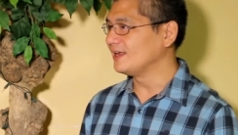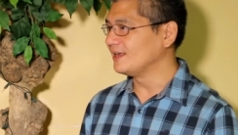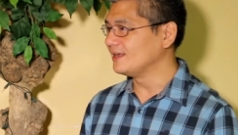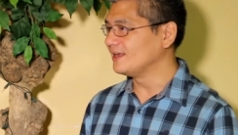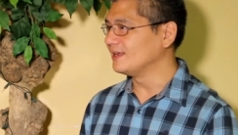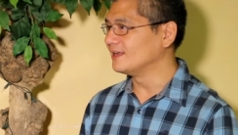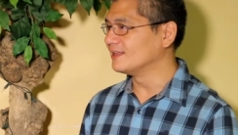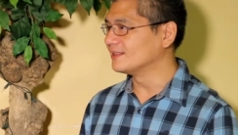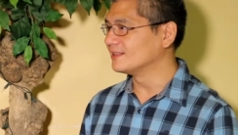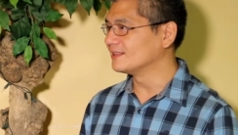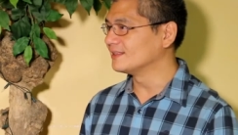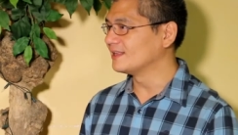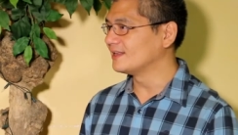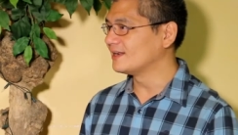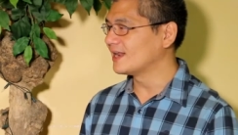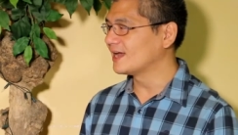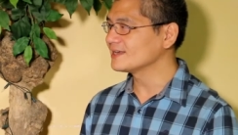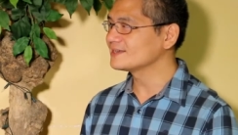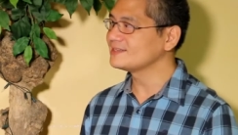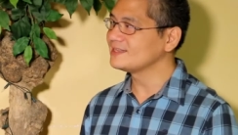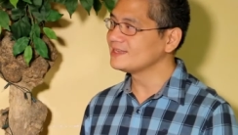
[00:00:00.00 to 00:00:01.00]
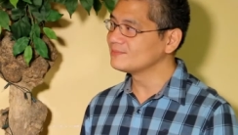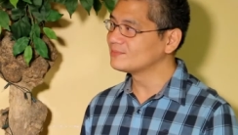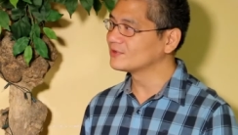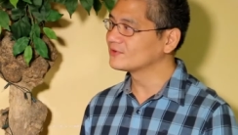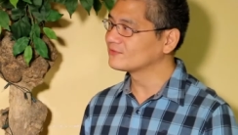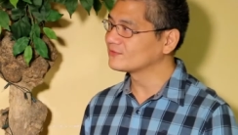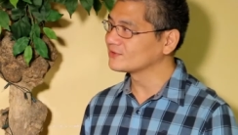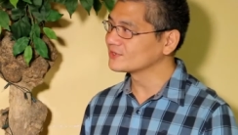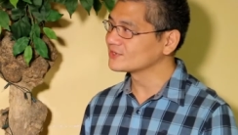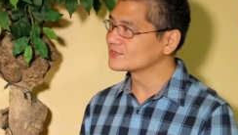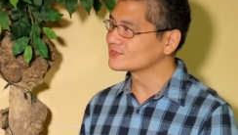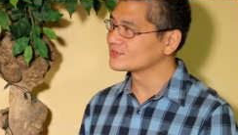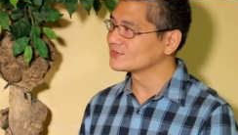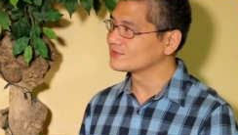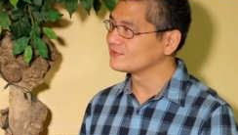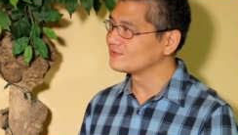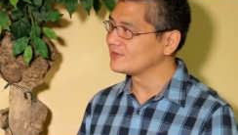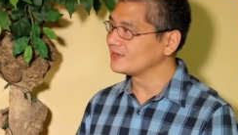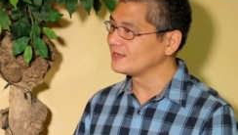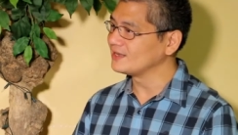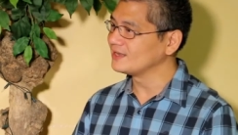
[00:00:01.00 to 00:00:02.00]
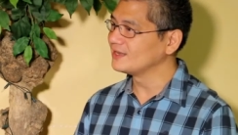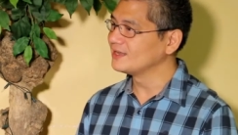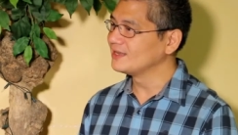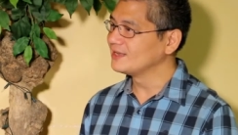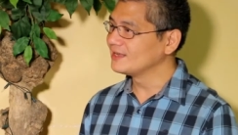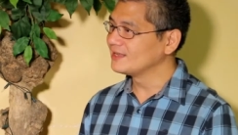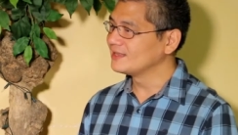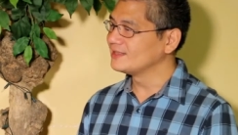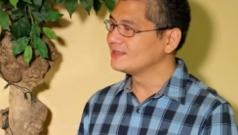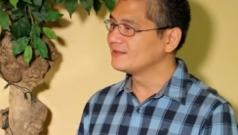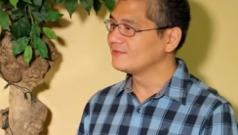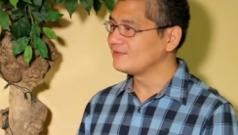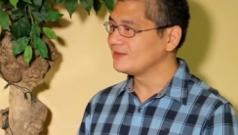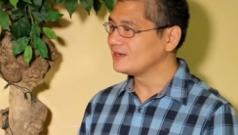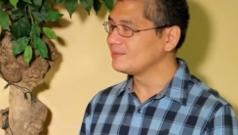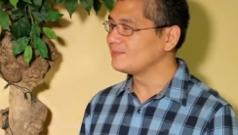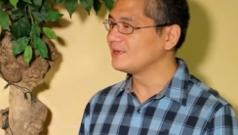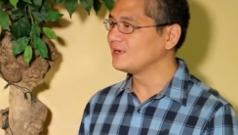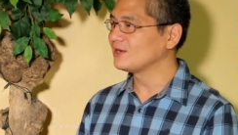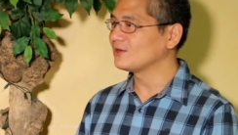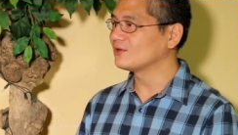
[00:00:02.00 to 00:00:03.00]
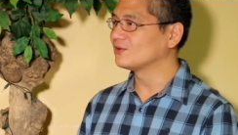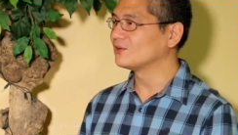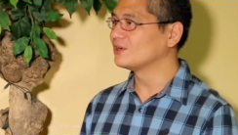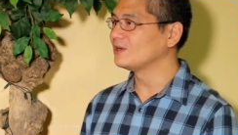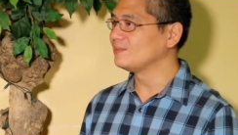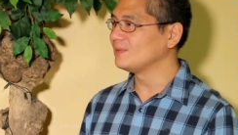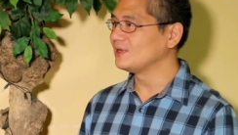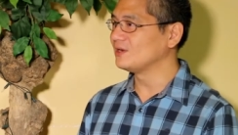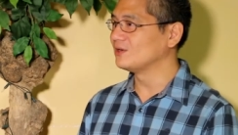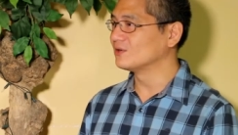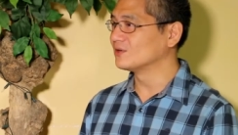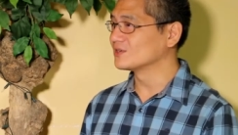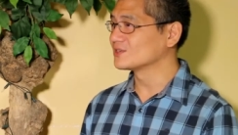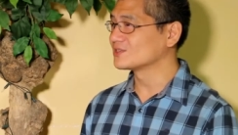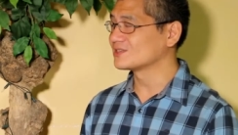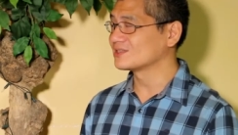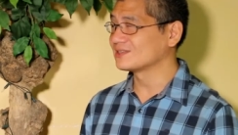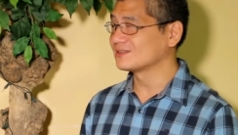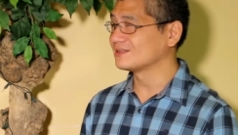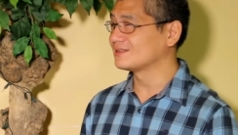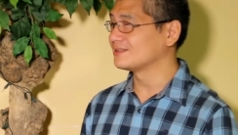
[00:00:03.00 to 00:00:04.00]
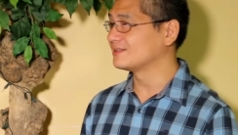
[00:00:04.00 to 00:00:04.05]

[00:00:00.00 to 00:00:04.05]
in the last labor force survey, the Philippine economy lost,